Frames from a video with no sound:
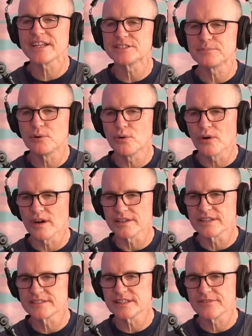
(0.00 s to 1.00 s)
into porn
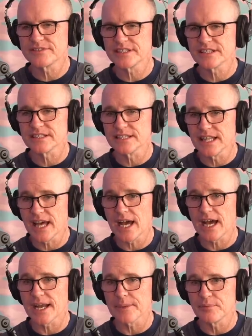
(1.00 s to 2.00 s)
because I've seen a
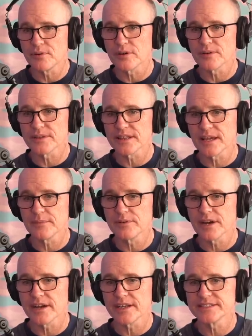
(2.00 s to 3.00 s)
lot of porn with
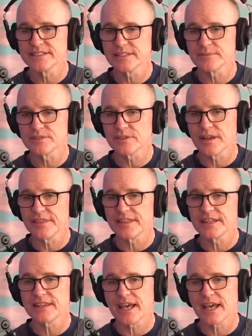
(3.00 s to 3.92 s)
librarians in them. So I think